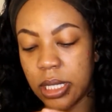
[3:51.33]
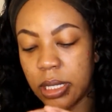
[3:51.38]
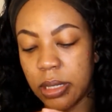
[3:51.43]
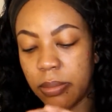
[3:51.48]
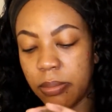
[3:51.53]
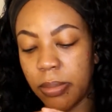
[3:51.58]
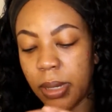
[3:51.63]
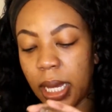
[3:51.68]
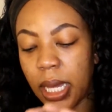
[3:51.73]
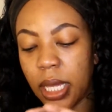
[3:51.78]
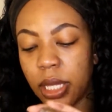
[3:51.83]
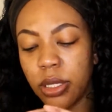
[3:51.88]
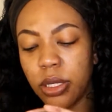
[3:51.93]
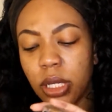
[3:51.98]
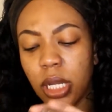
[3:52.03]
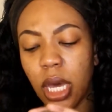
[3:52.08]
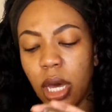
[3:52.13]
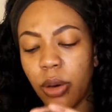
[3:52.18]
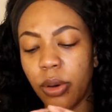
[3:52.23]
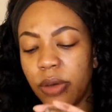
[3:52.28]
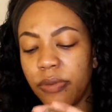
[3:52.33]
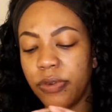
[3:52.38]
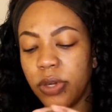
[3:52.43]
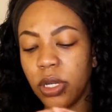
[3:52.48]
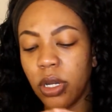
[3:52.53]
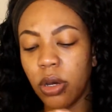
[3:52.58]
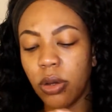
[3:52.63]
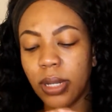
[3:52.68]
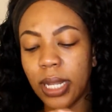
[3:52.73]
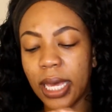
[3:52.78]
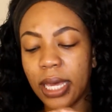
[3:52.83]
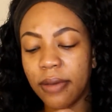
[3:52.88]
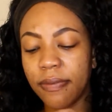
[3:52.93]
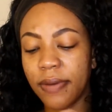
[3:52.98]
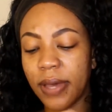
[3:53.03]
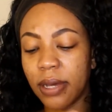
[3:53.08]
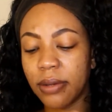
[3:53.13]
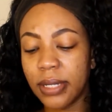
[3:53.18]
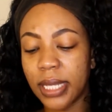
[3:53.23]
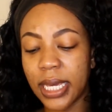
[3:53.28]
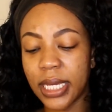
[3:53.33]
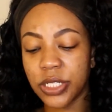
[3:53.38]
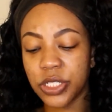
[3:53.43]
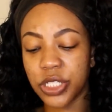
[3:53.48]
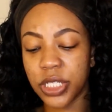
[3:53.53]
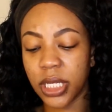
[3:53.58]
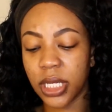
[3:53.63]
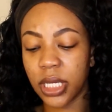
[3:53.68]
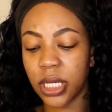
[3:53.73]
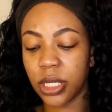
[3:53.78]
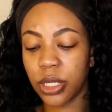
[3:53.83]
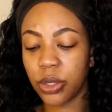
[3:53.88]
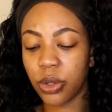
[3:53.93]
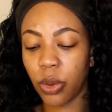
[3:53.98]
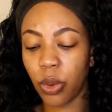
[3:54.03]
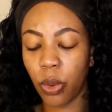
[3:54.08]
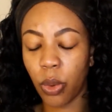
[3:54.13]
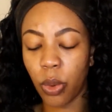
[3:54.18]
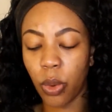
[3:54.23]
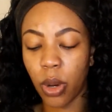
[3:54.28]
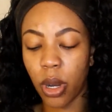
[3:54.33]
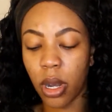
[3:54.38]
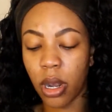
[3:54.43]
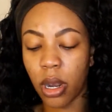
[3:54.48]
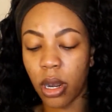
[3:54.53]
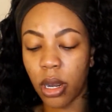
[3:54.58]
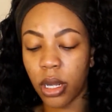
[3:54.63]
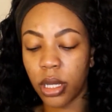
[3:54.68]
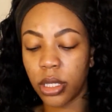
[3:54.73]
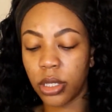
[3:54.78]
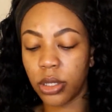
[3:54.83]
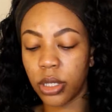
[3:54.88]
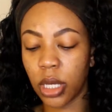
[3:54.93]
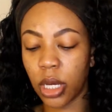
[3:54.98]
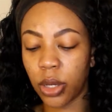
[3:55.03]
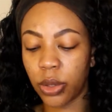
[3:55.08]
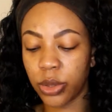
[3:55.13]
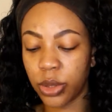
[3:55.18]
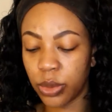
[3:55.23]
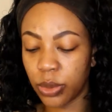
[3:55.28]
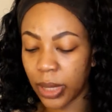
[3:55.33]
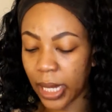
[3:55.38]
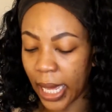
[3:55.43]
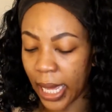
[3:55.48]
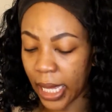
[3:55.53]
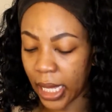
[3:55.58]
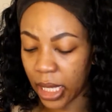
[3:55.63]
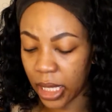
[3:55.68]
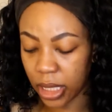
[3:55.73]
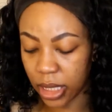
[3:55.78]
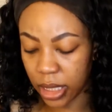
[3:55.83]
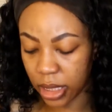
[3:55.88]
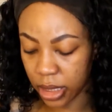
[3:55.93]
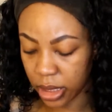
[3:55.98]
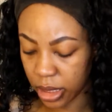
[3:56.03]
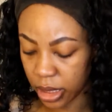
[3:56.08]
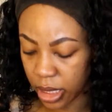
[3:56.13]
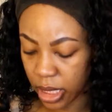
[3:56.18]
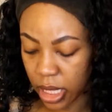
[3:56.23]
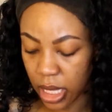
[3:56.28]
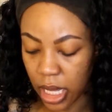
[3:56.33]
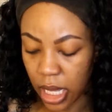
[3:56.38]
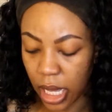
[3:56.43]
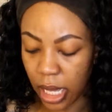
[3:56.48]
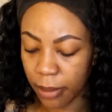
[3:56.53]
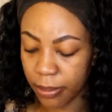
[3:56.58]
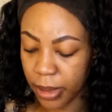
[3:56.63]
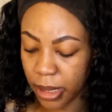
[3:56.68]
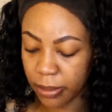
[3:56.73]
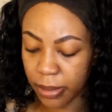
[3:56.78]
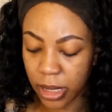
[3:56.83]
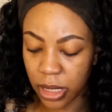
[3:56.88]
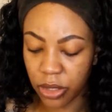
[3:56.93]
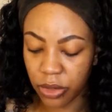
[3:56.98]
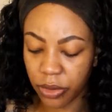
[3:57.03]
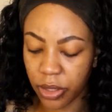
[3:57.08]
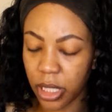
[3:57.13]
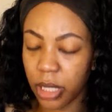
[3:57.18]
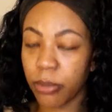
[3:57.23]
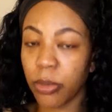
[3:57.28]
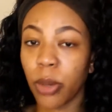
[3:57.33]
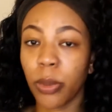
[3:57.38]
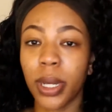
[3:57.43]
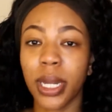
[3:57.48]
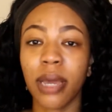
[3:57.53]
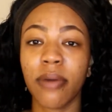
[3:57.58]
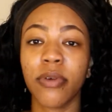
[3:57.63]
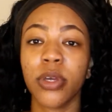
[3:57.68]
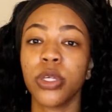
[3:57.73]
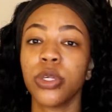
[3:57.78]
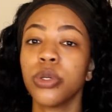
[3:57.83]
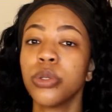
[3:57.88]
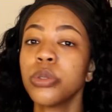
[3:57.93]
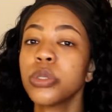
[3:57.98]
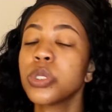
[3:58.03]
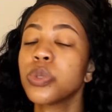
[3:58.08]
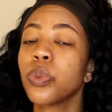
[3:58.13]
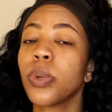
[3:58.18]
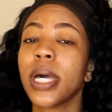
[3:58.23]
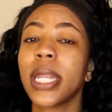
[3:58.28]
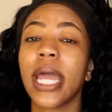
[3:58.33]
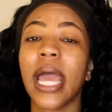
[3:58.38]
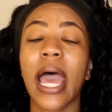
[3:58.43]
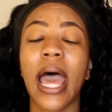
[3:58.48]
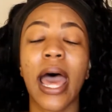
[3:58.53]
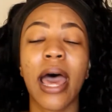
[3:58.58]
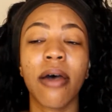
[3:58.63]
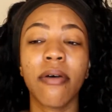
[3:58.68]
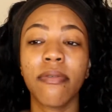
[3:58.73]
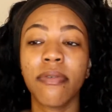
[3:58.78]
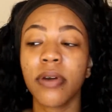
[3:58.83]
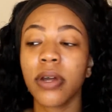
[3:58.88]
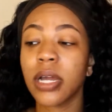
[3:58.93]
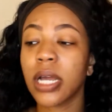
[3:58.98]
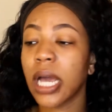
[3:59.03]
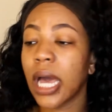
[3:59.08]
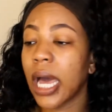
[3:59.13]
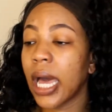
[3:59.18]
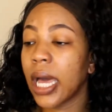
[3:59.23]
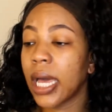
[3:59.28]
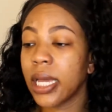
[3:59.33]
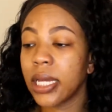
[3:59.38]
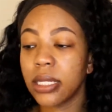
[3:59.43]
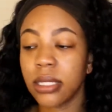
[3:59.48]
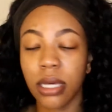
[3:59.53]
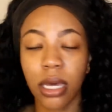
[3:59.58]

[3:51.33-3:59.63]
But you know, if you don't like foundation, or you know, you like a BB cream or whatever, use whatever kind